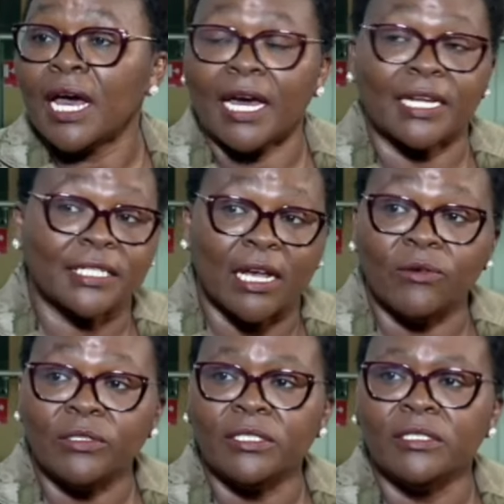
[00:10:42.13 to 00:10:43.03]
are
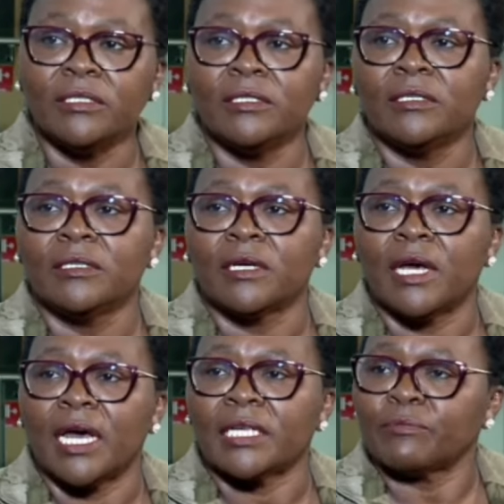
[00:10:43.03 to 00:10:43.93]
sound
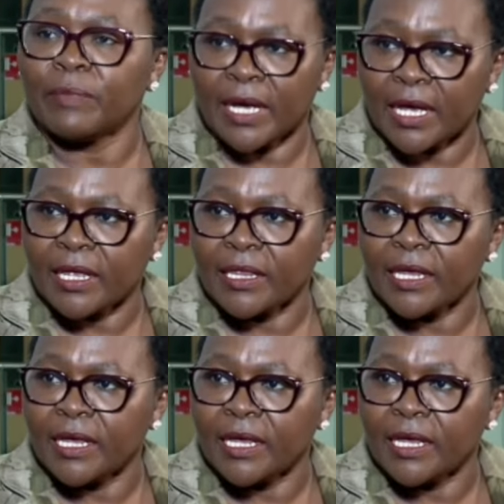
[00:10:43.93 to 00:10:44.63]
as per